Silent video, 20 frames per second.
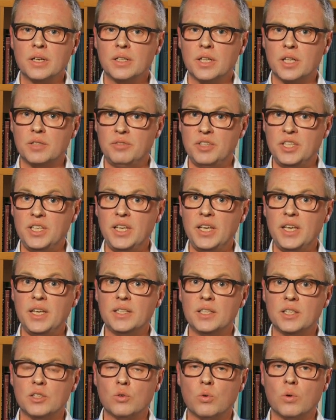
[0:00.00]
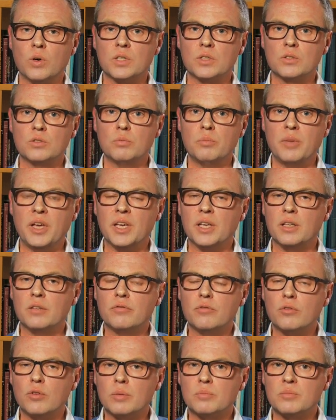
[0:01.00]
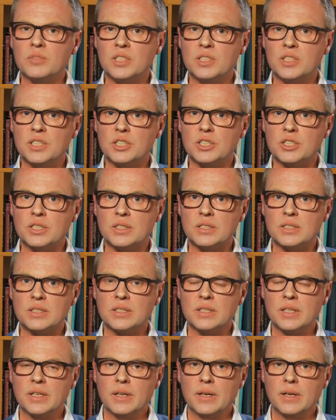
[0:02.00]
that we need in order to make informed decisions.